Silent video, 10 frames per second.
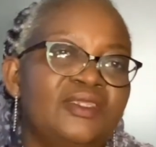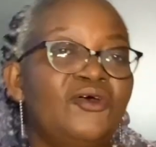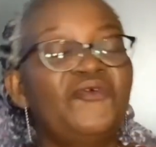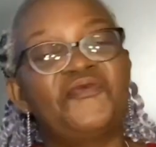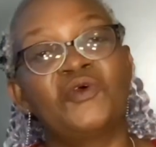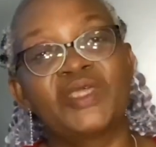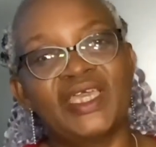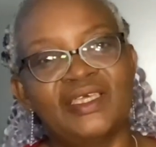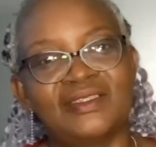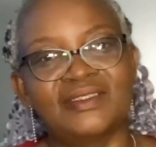Don't
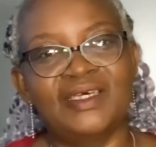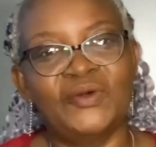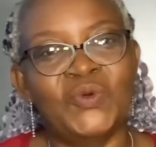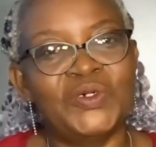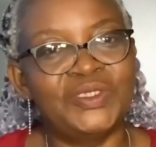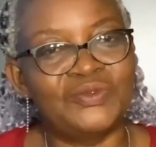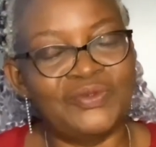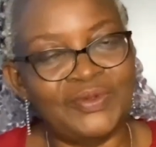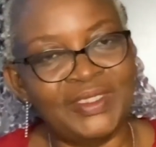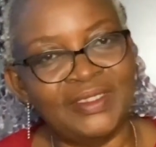forget that what he's
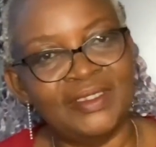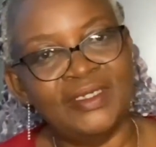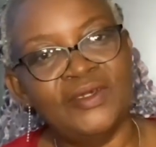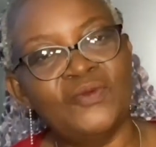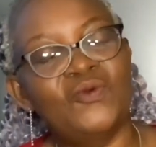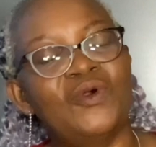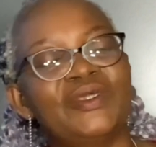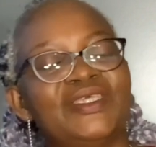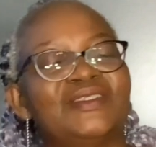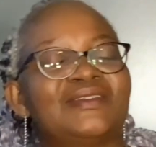doing,
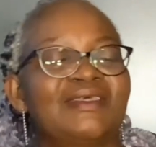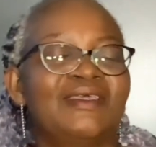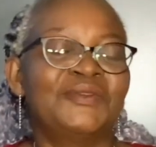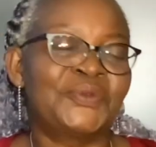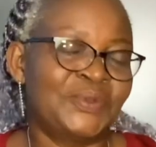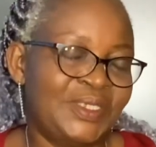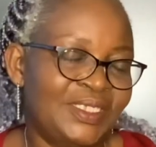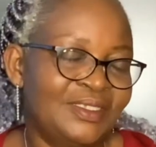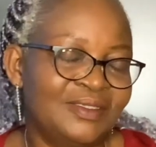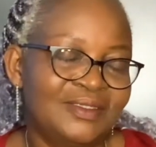what he's saying
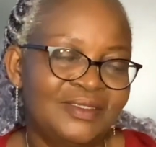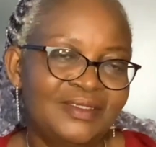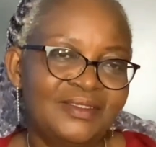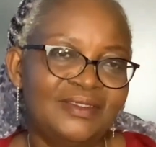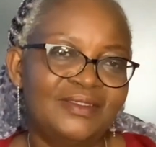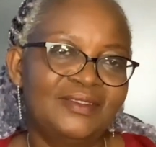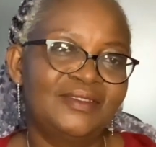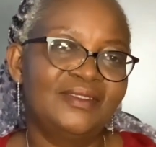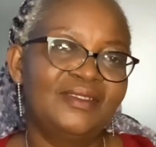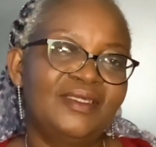today,
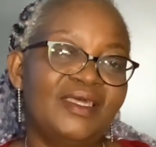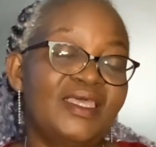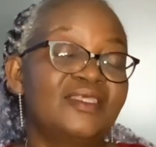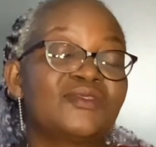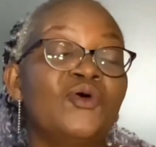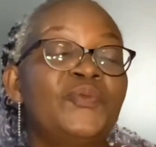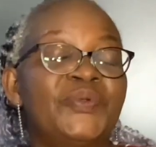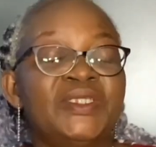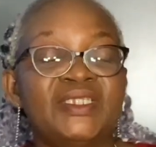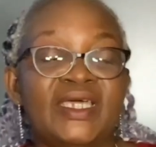he's
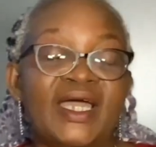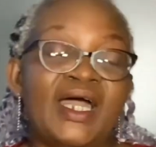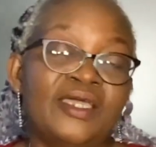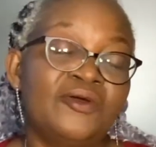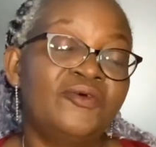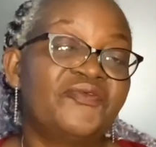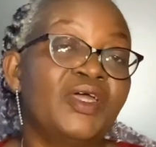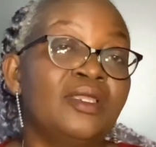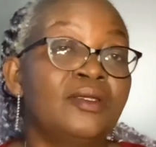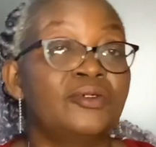opening the eye of
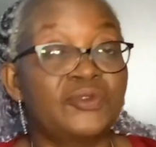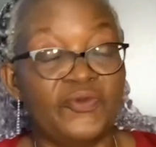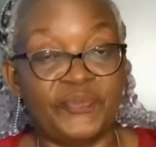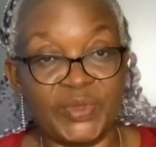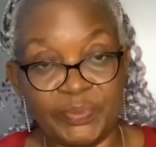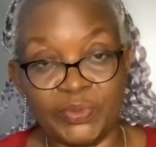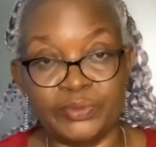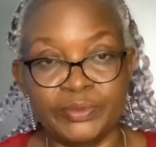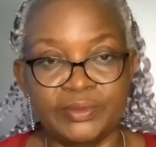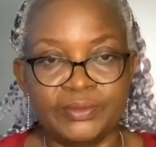a lot of
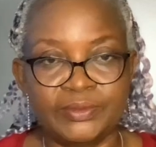people